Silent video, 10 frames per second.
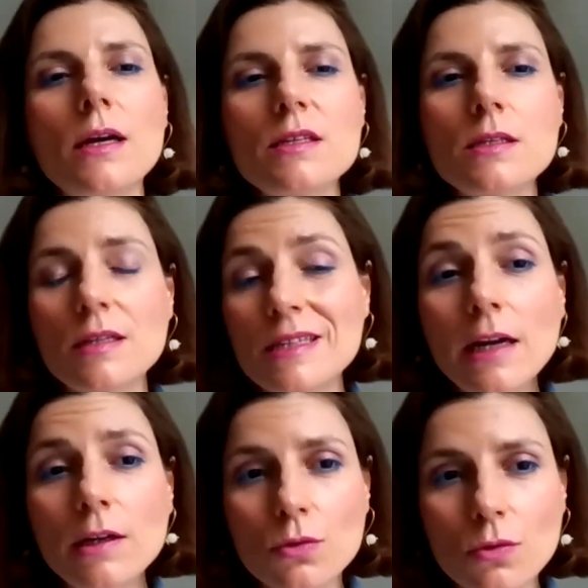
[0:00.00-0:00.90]

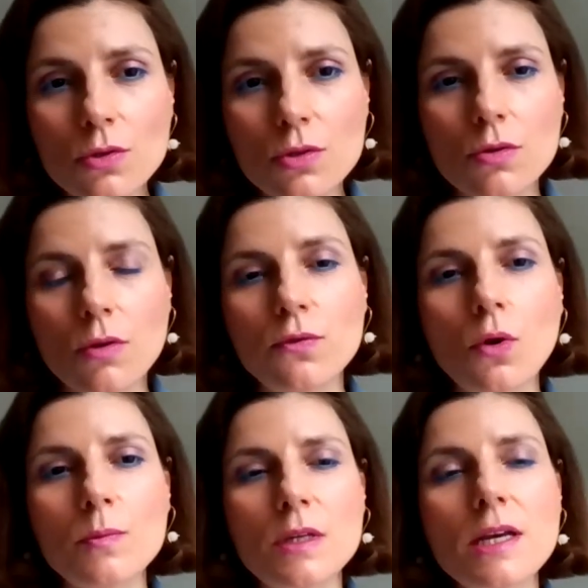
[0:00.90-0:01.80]
sectors
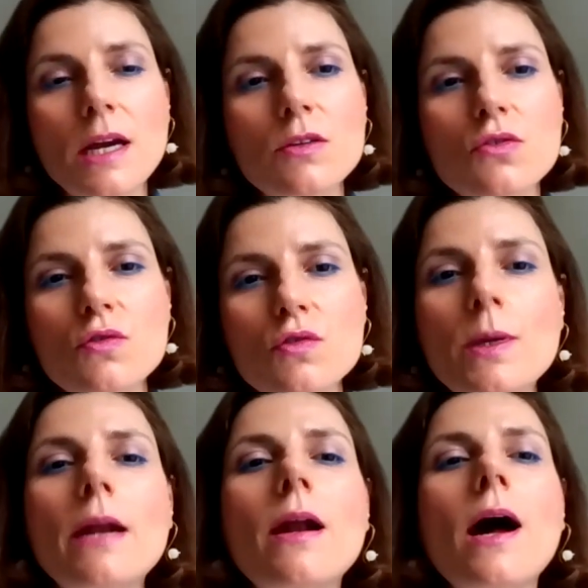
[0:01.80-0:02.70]
from the sanctions,
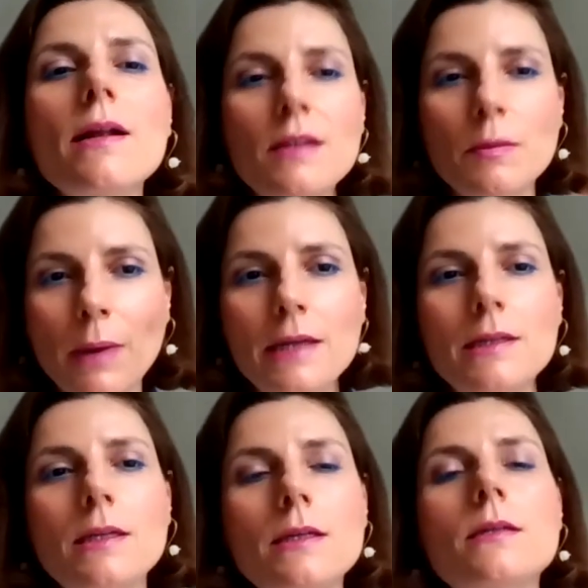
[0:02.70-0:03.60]
we are
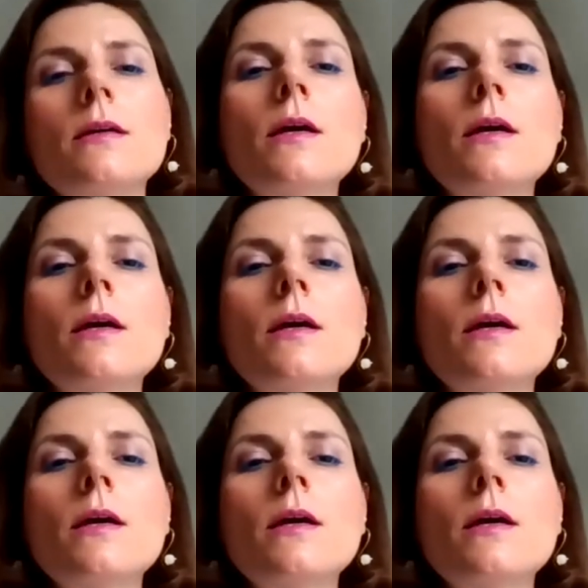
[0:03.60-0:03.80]
undermining